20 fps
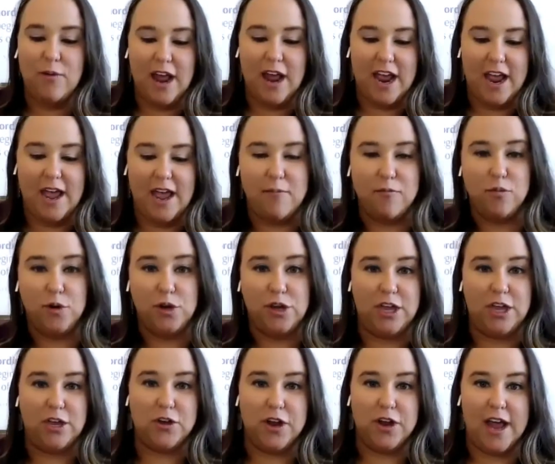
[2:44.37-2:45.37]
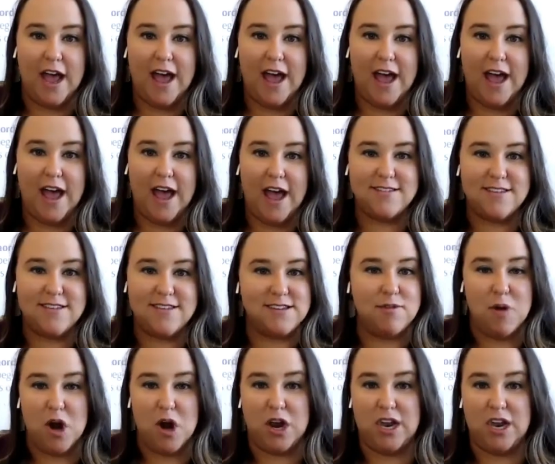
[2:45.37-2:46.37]
take what I am really good at:
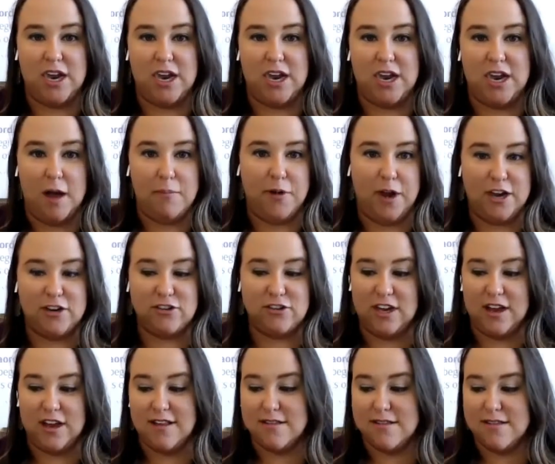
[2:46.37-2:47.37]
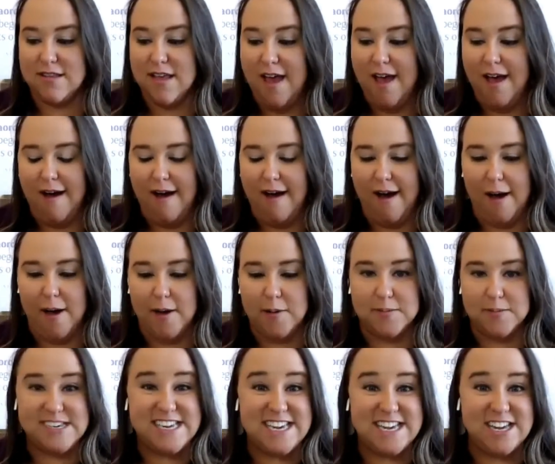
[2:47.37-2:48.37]
systems, marketing, operations,
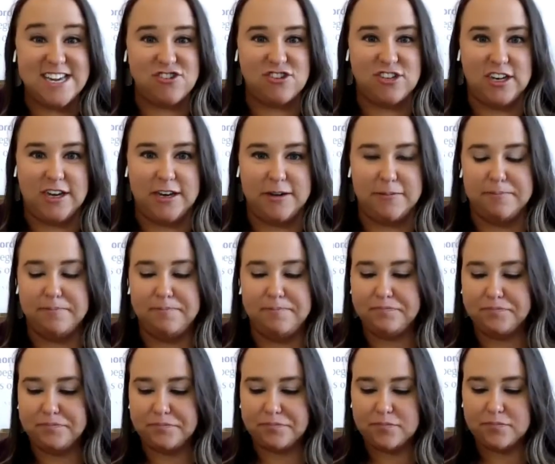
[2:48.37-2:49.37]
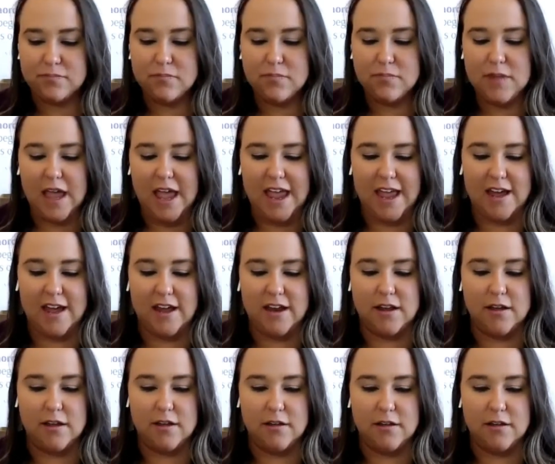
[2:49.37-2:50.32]
teaching, and